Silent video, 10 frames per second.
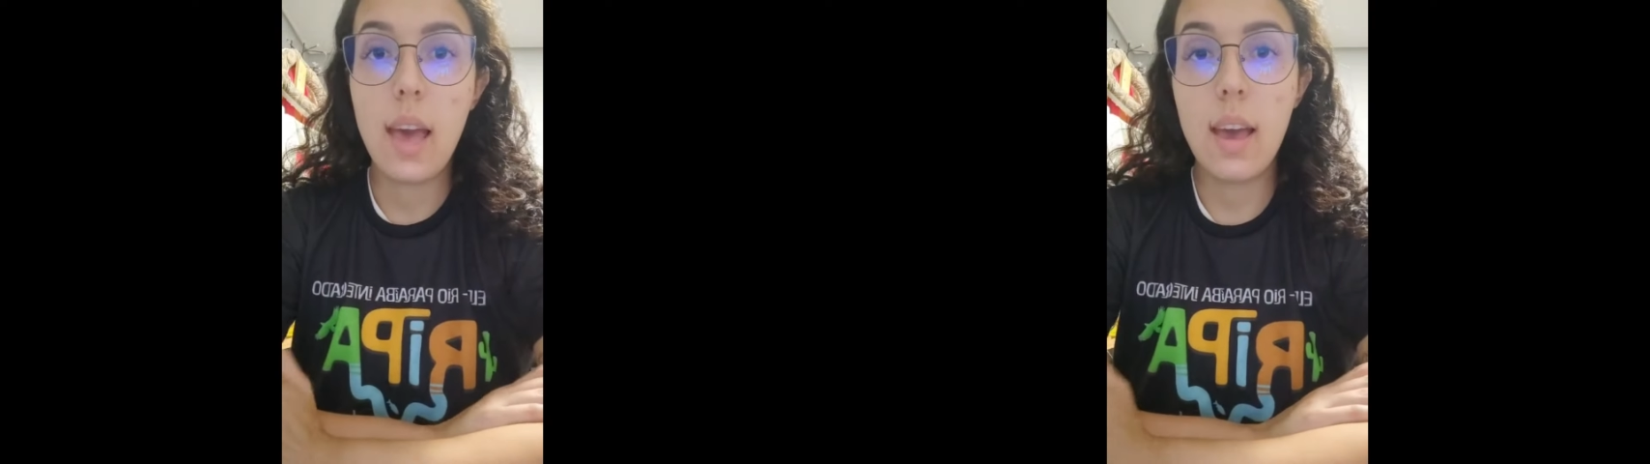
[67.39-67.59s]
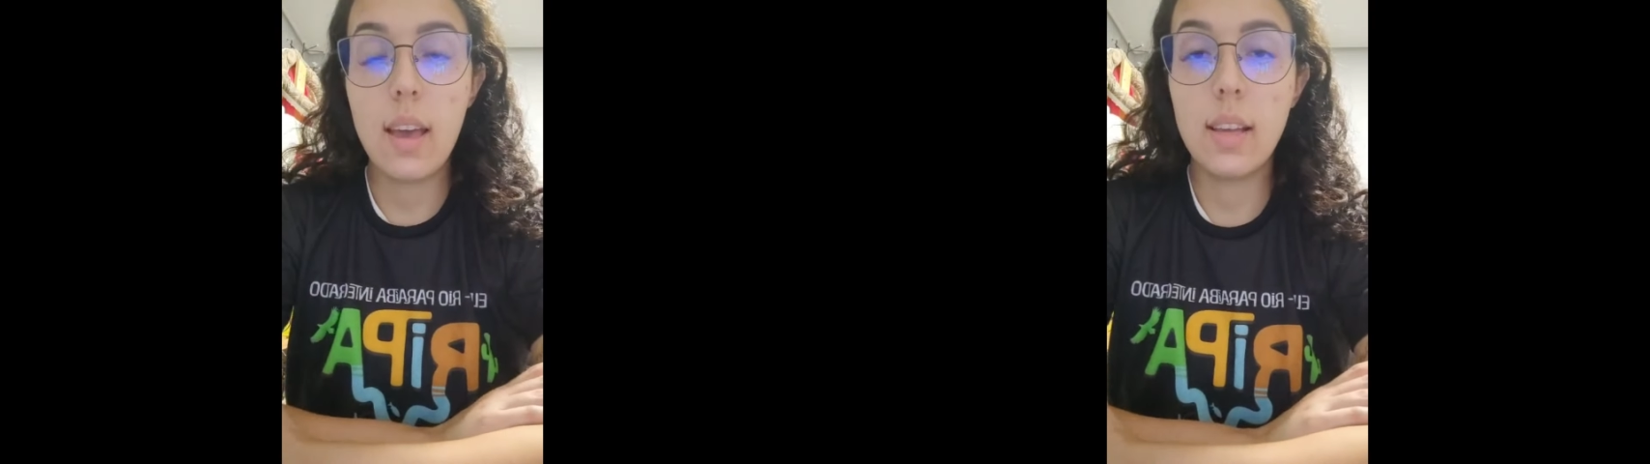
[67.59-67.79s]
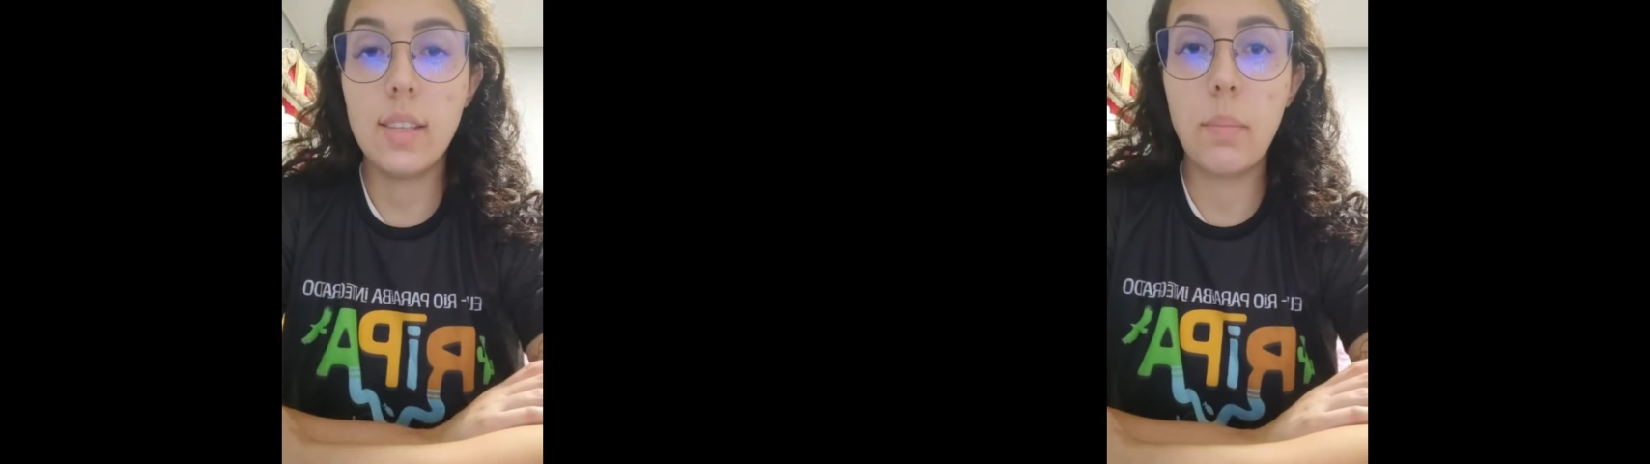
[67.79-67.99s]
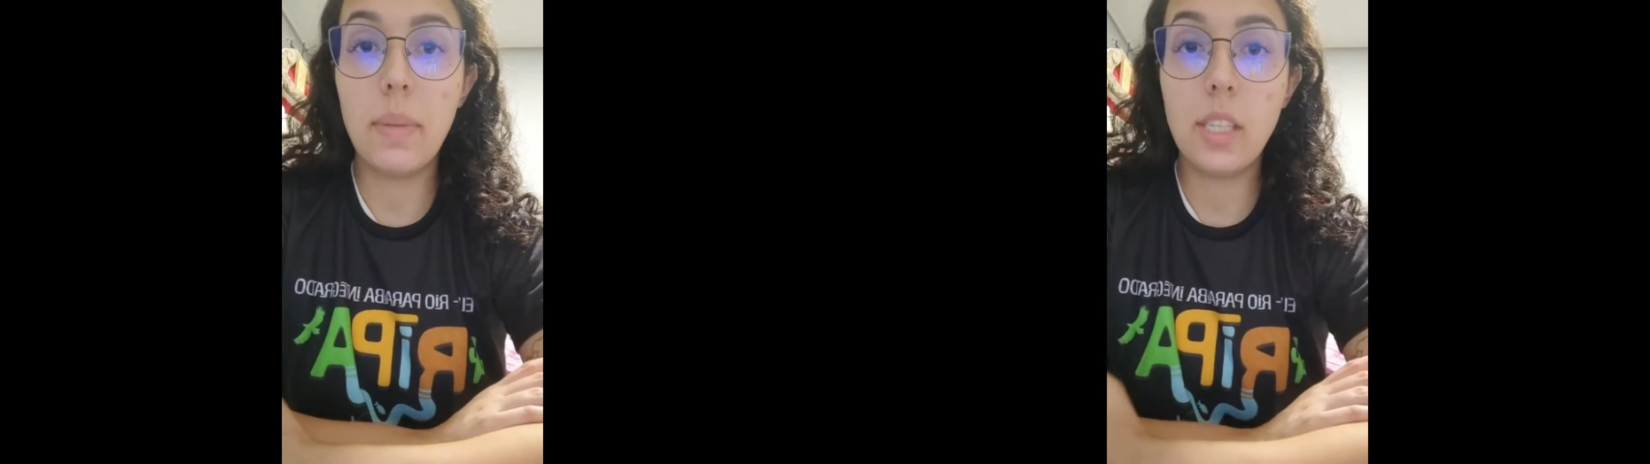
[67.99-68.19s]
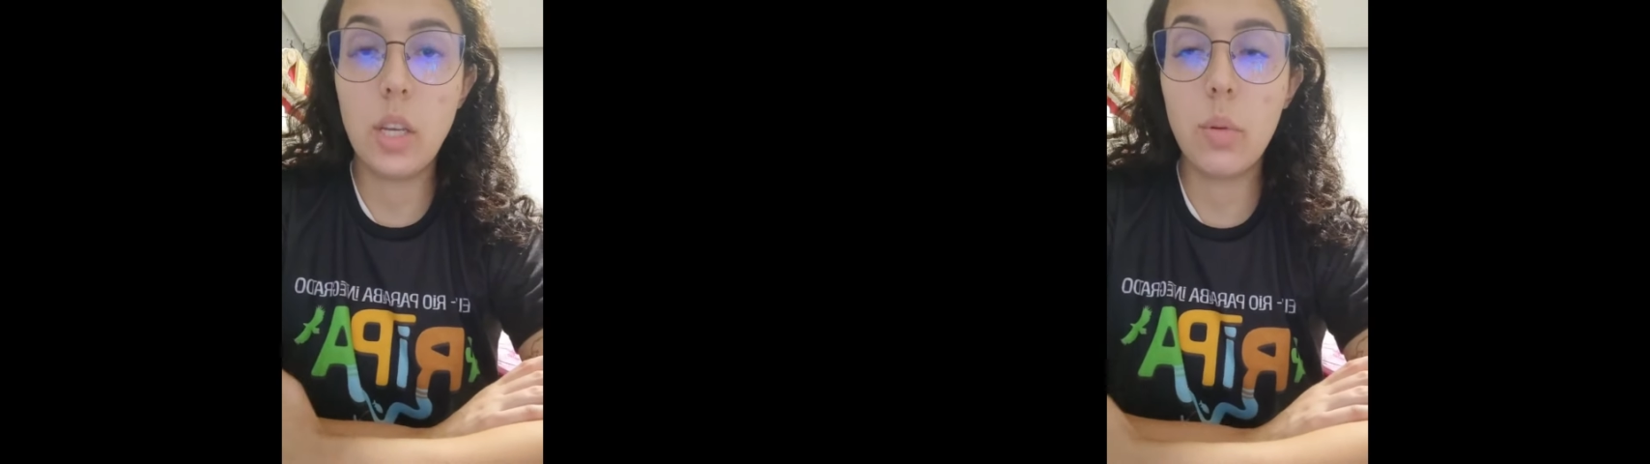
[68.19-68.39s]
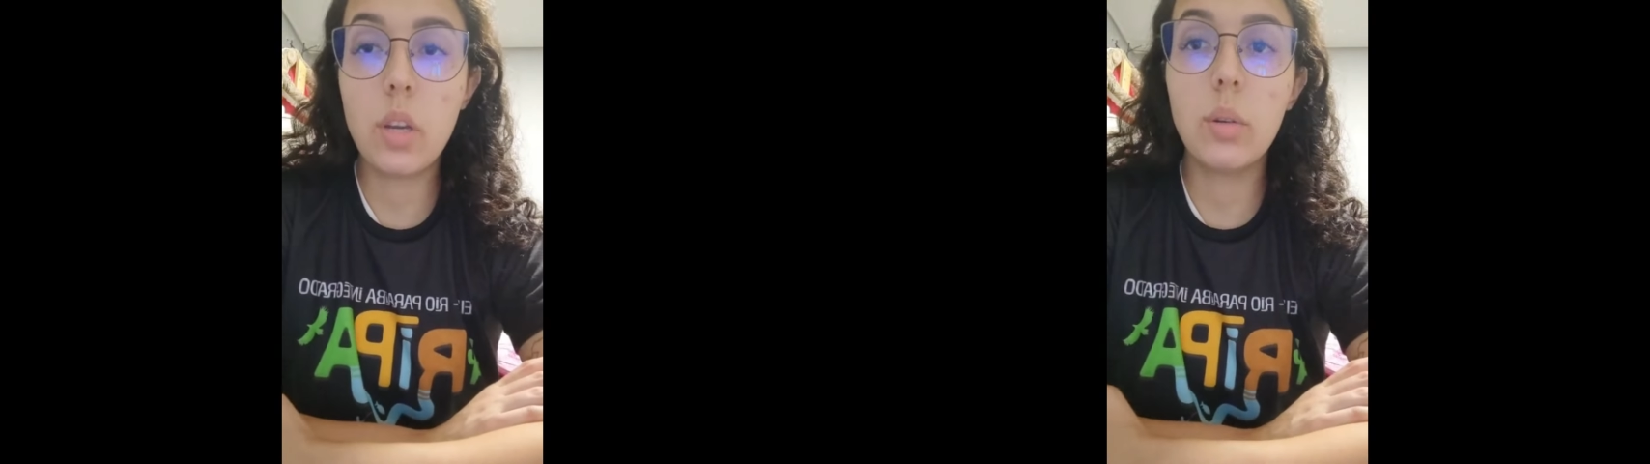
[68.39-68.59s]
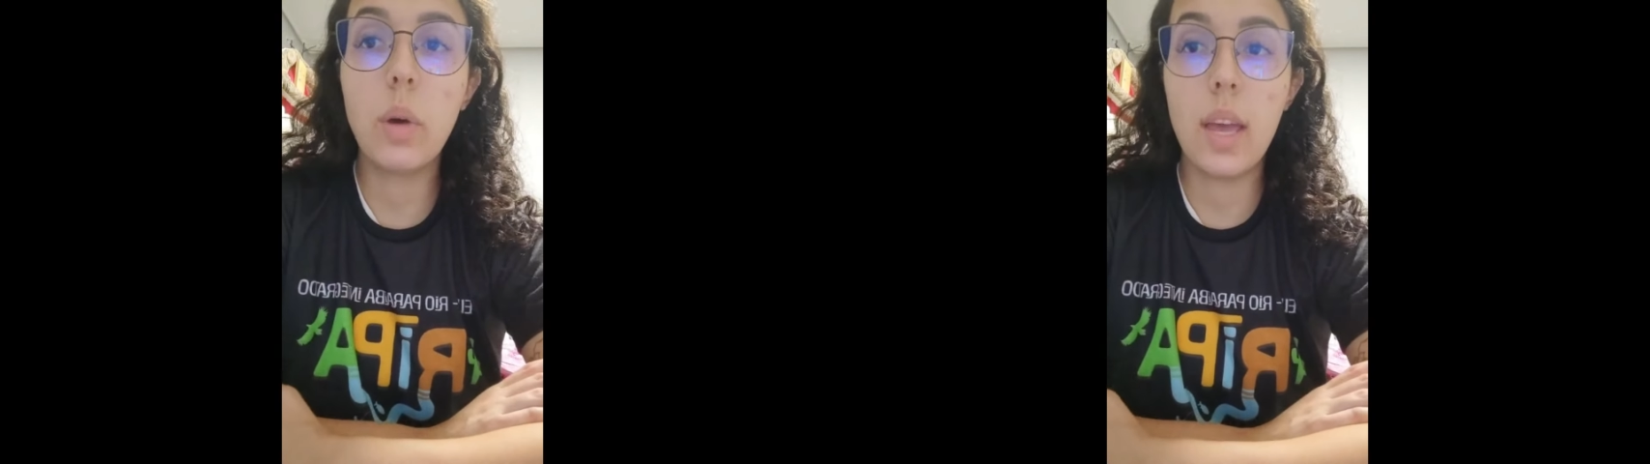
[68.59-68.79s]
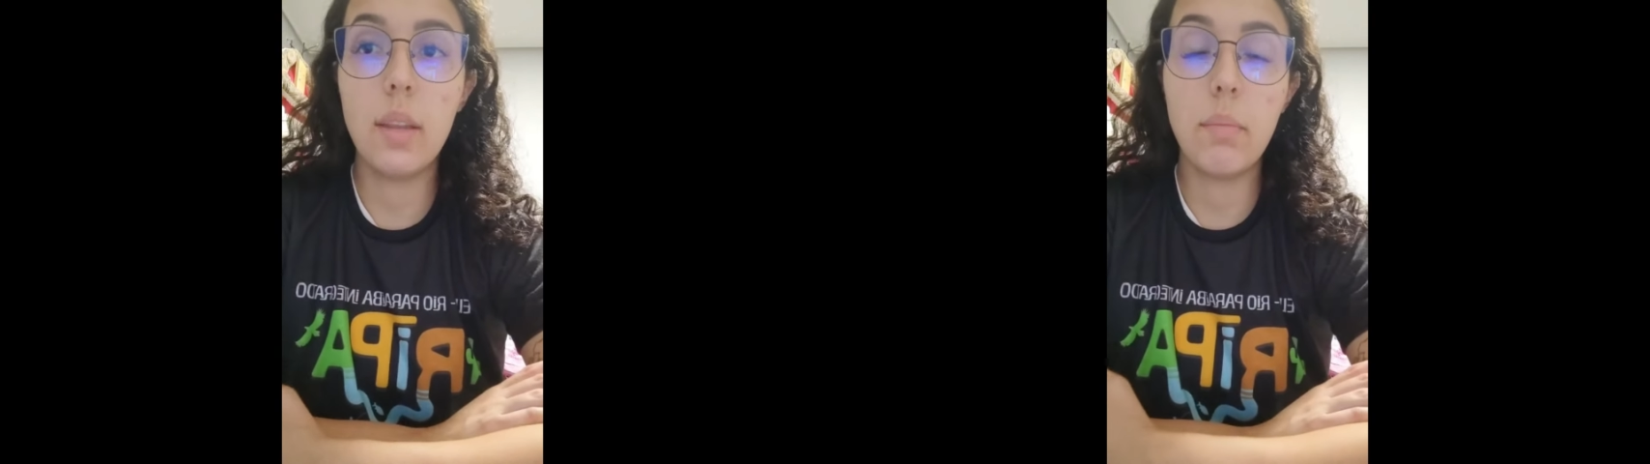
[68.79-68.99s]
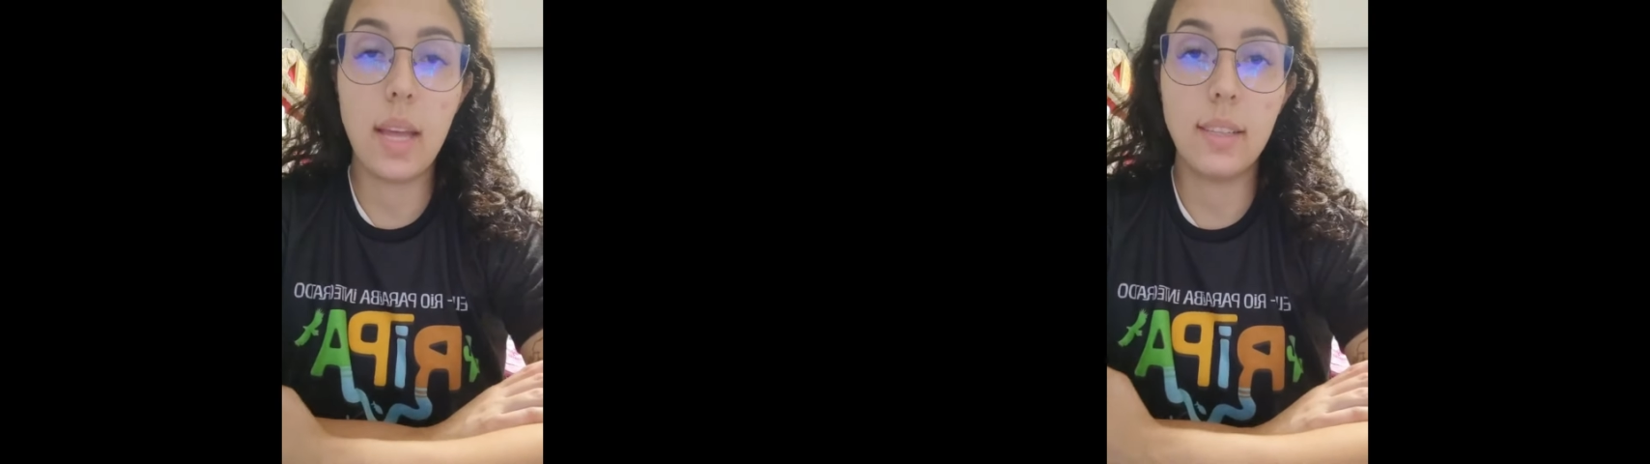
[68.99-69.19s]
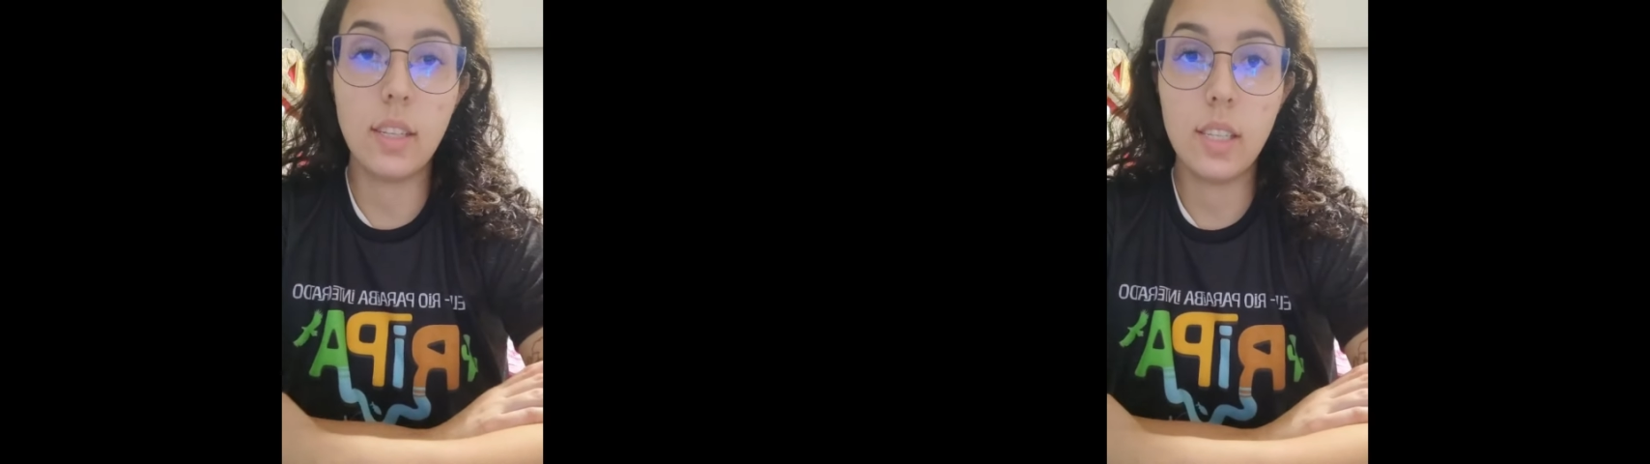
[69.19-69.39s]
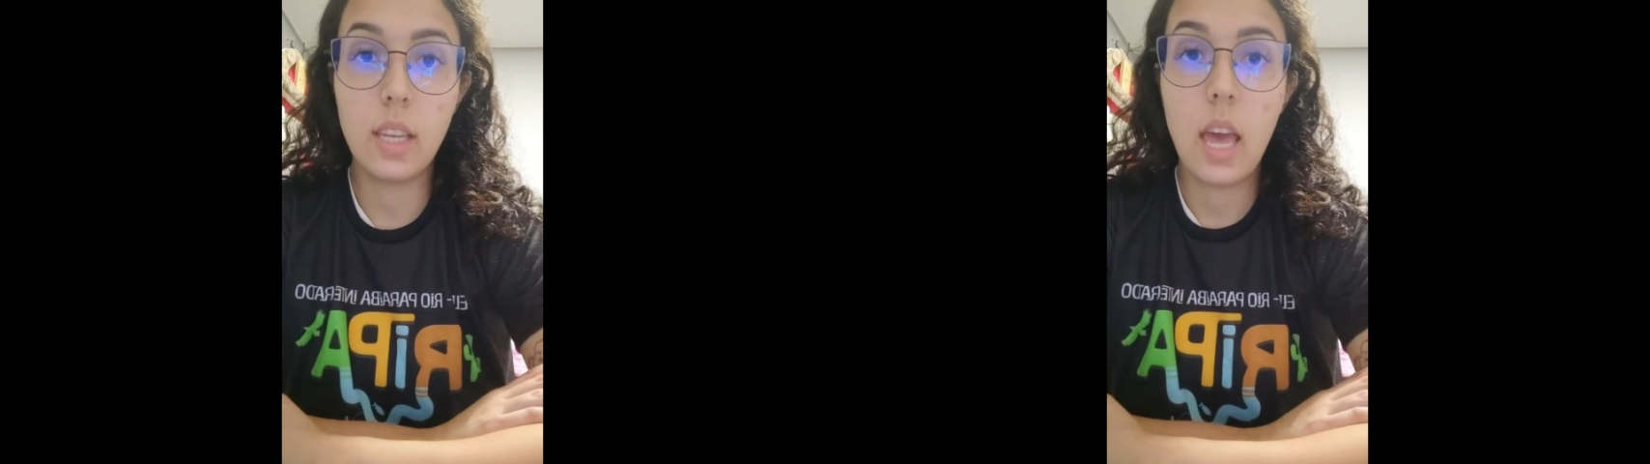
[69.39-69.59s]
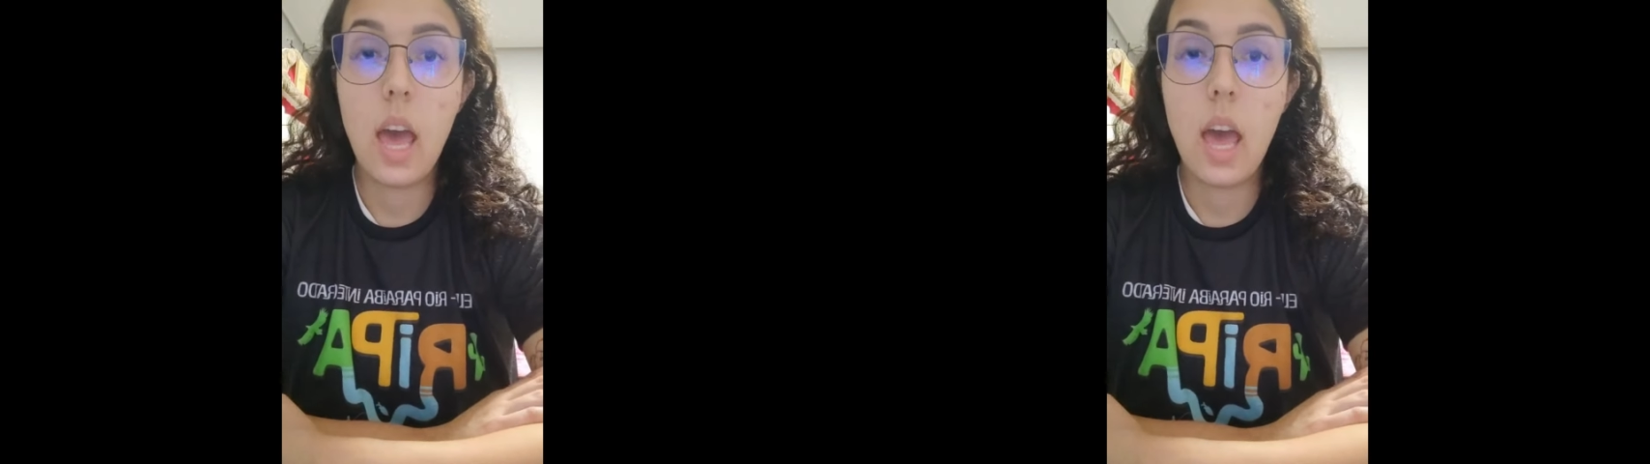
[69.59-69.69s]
as material and methods